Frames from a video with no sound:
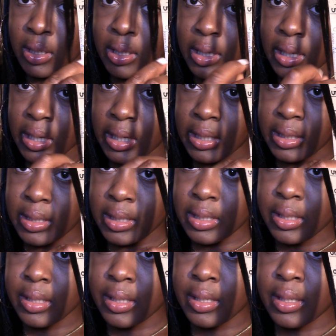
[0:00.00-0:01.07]

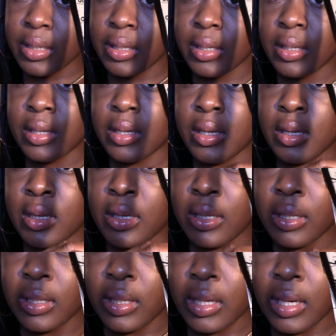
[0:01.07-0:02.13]
8,
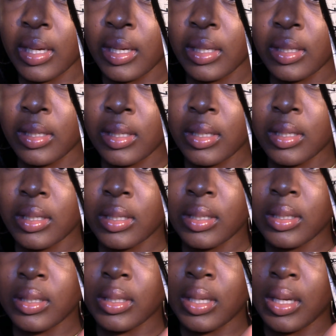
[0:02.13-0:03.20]
9,
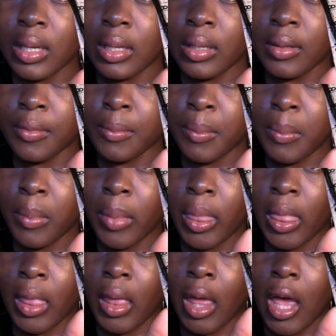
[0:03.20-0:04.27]
10.
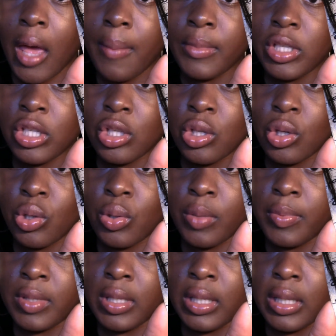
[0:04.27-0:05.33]
I'm gonna just go
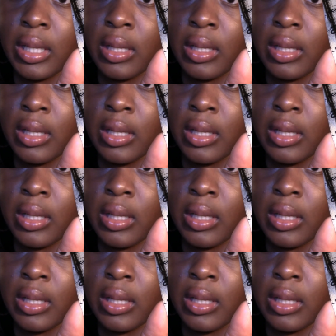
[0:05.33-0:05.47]
up to